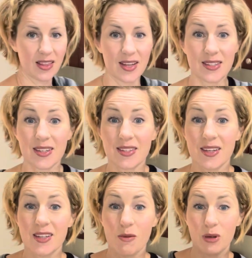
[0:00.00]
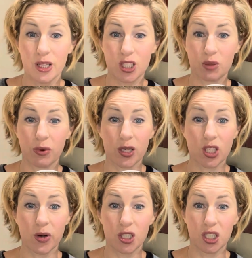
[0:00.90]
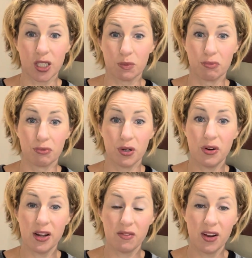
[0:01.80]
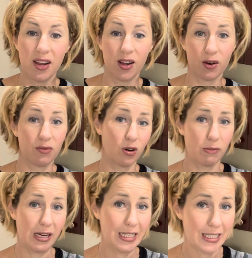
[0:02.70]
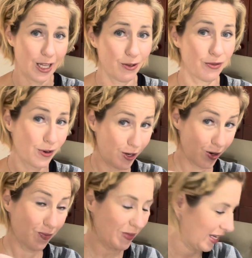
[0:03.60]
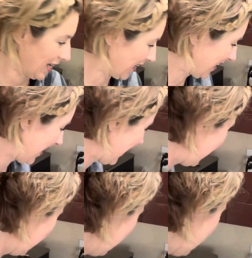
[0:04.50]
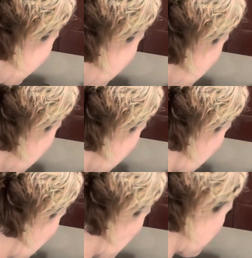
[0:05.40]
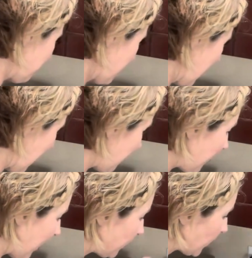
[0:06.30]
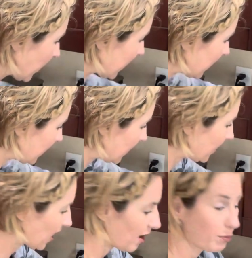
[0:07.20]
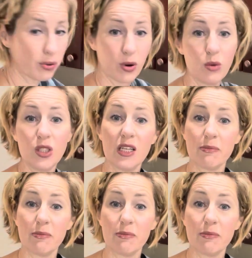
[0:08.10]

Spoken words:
This is a double espresso. I just brewed it for myself, for you, okay? And then you're gonna need a protein